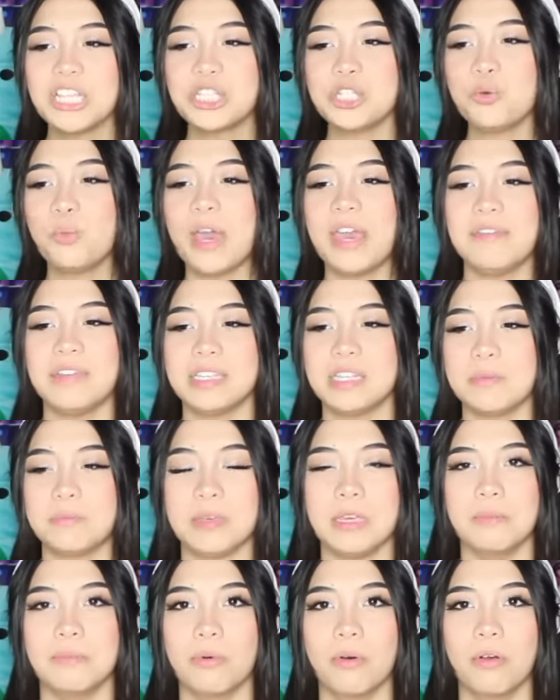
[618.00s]
is she waving
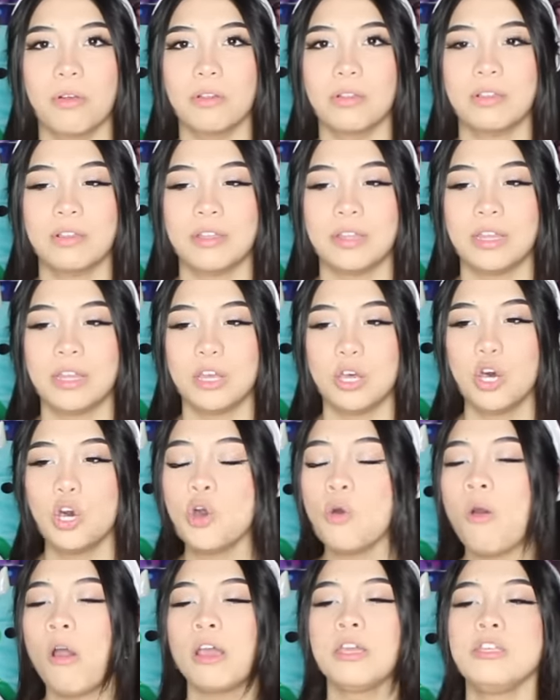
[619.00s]
to people?
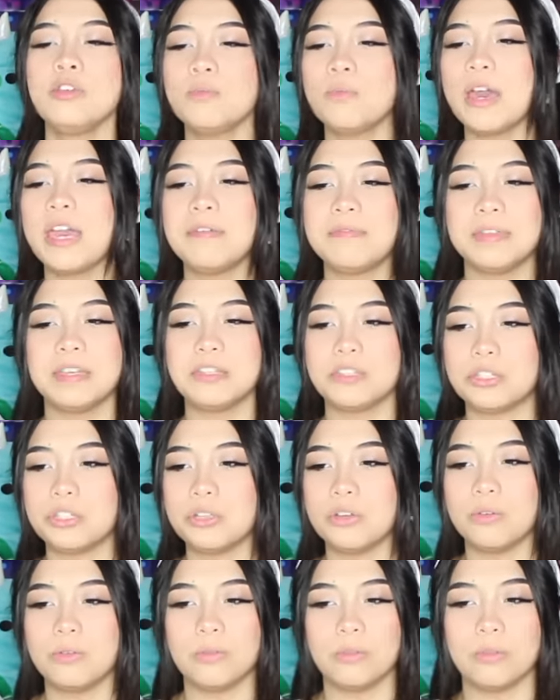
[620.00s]
Who are you waving
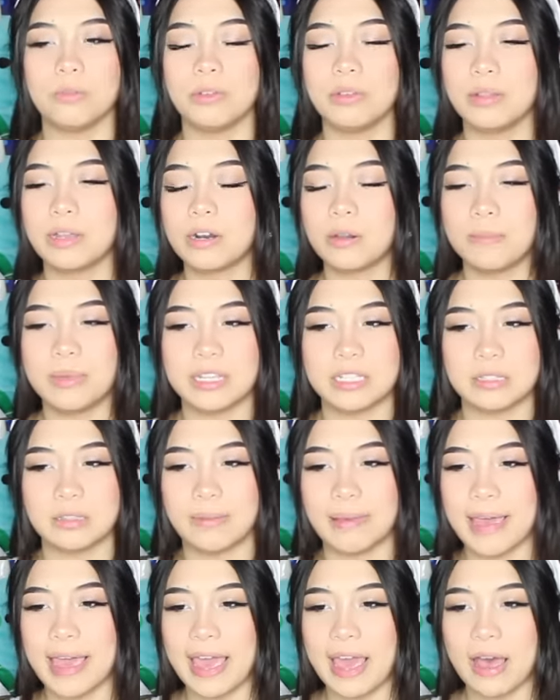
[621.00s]
to, little
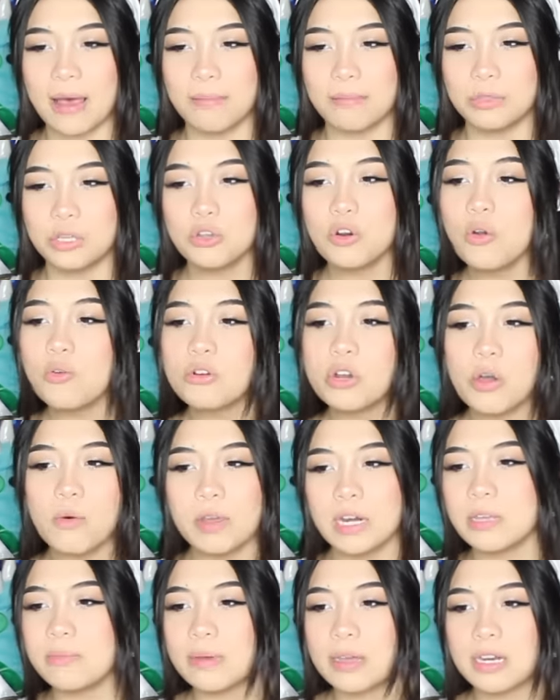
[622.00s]
Miss Ma'am? You don't
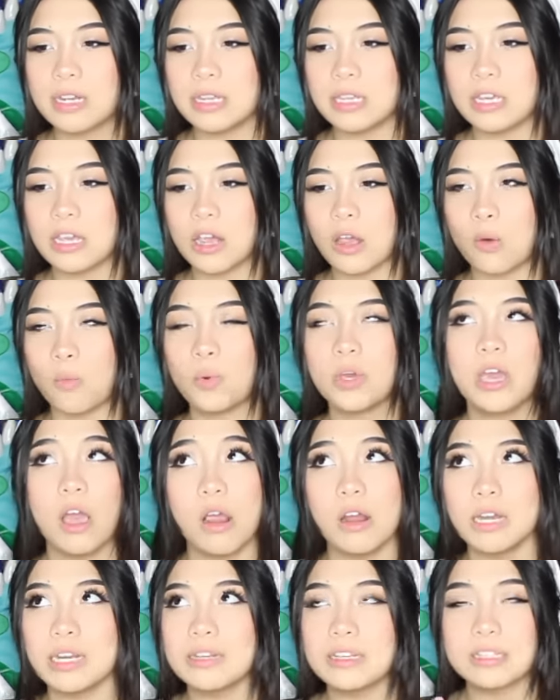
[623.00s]
know anybody here.
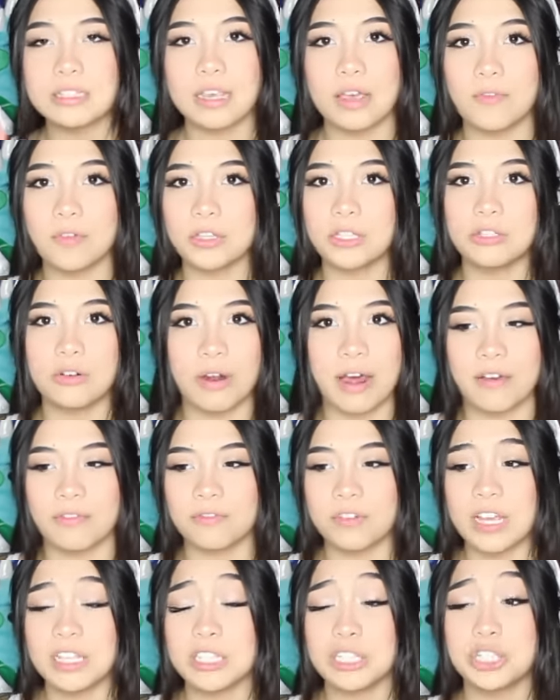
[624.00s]
We already discovered you don't
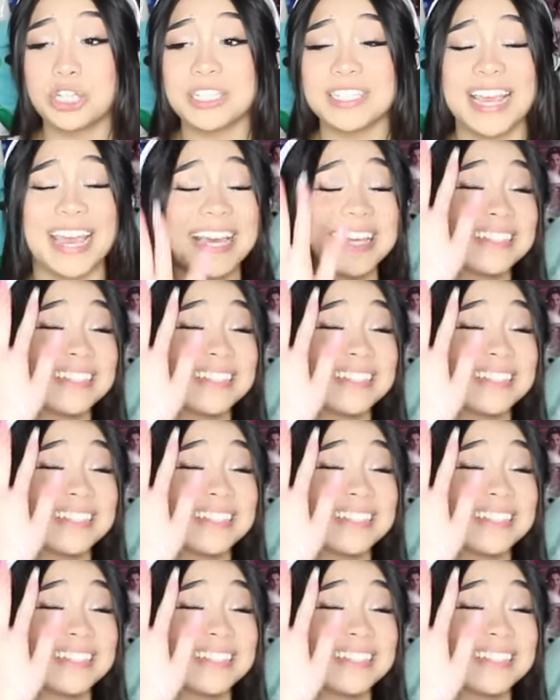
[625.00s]
have friends. And she's